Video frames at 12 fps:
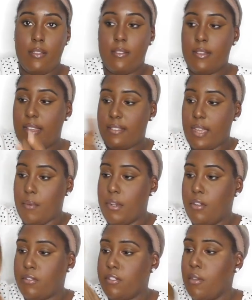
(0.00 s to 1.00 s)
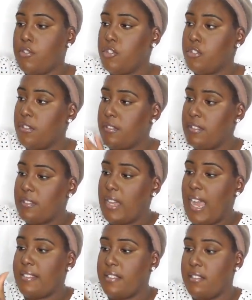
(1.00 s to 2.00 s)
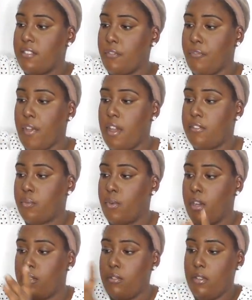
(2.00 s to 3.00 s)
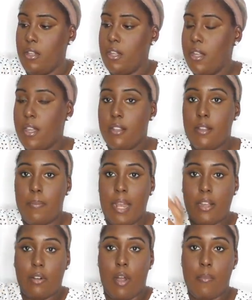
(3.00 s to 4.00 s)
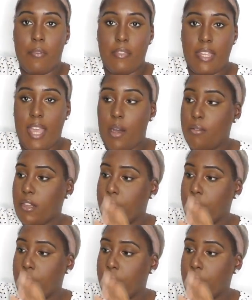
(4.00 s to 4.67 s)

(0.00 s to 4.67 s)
So that's how it looks. So it's just as nice as the first one, the black one with the curls.